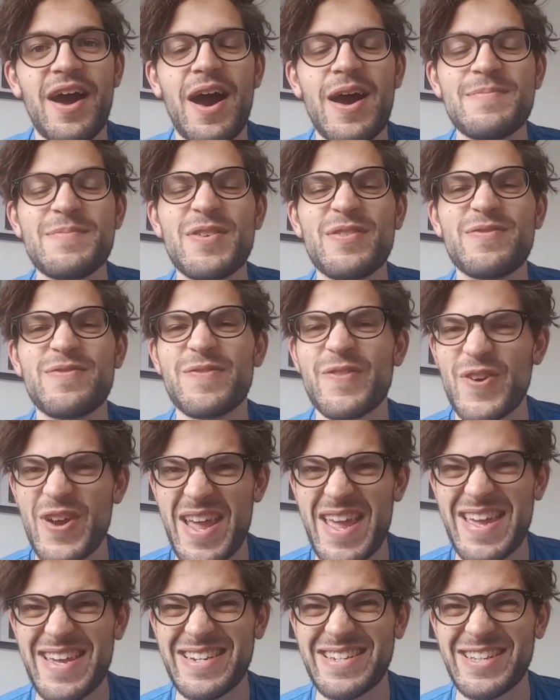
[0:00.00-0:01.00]
I'm
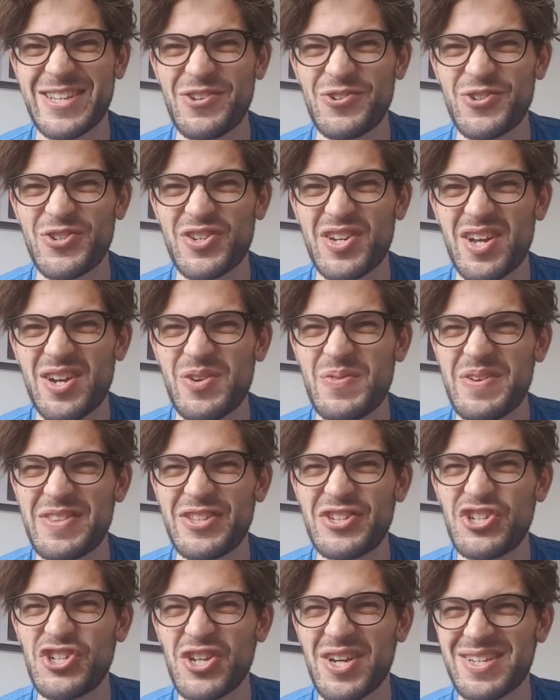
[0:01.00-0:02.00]
afraid you're stuck
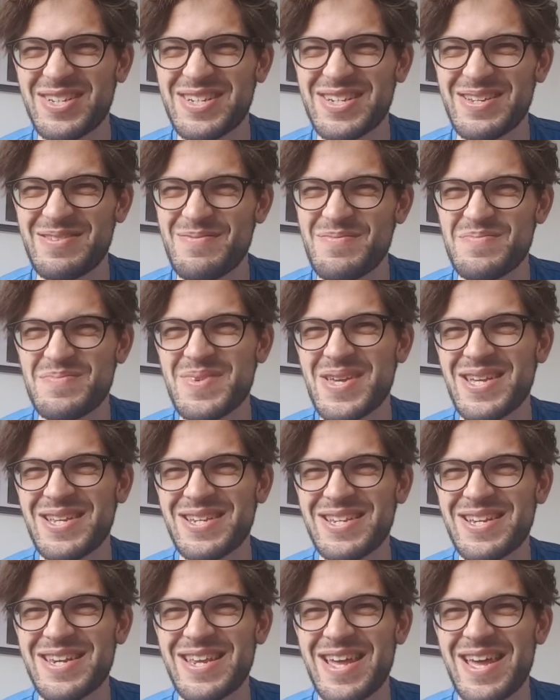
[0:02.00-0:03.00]
with just me
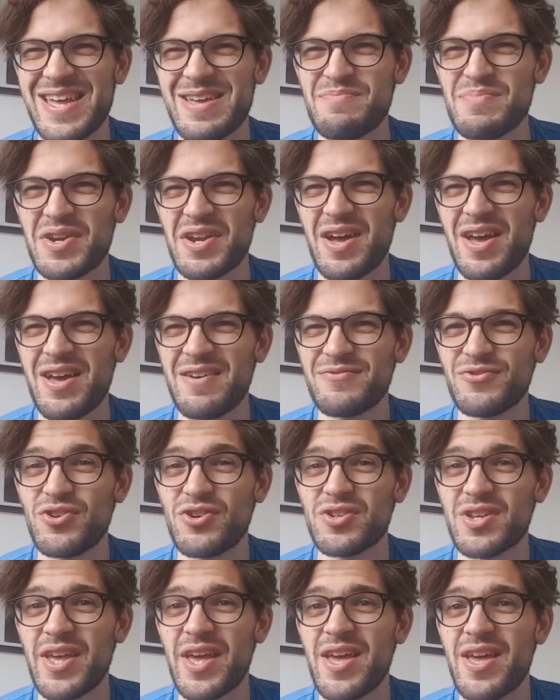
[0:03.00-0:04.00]
today, but I have
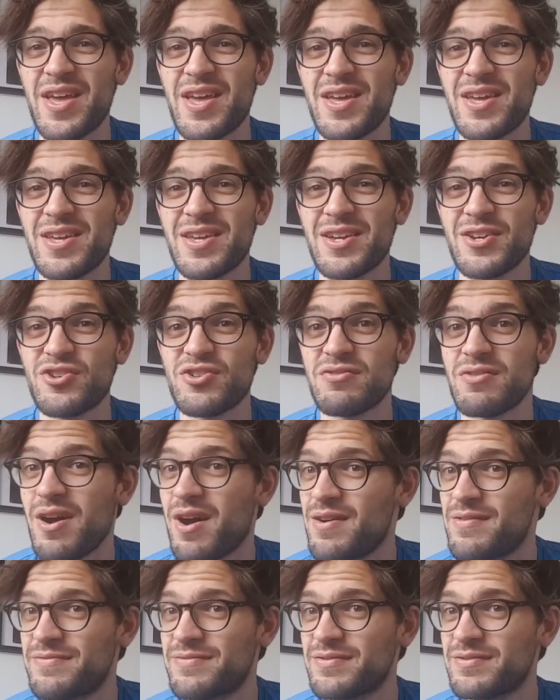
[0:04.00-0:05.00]
got a
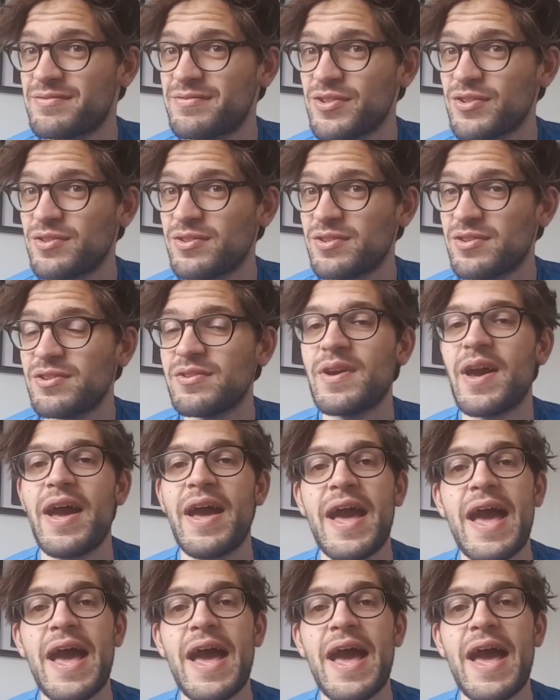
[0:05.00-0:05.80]
craft for you to do,